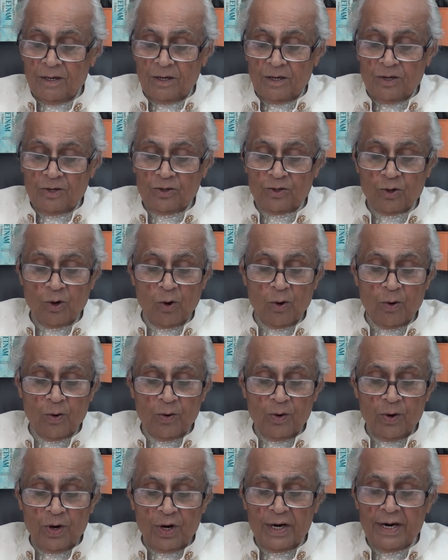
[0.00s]

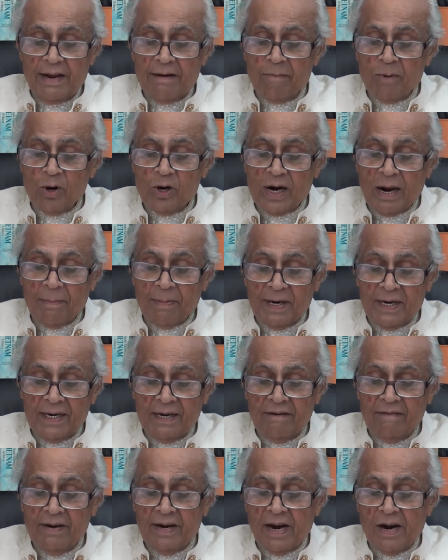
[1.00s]
So demographic
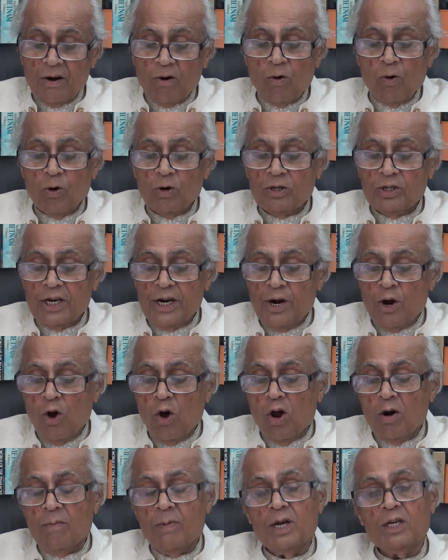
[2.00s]
dividend holds
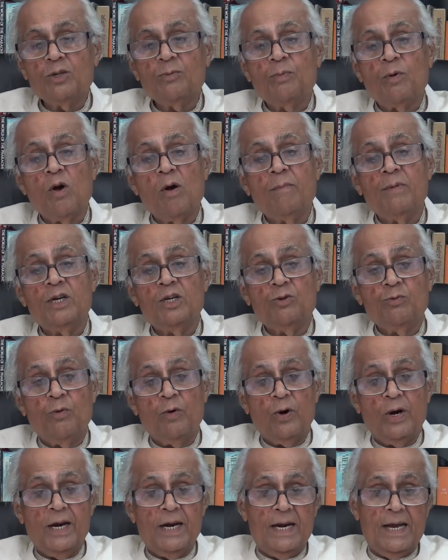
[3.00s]
enormous promise
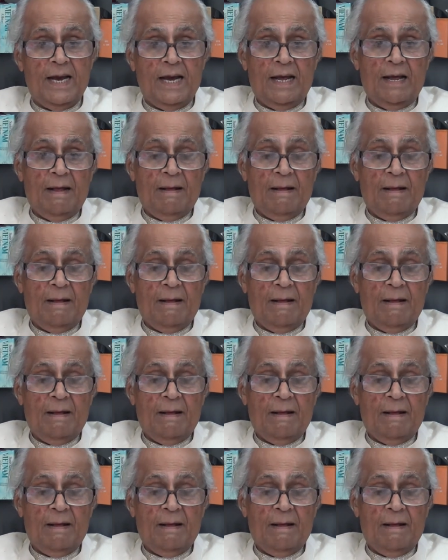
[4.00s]
for India.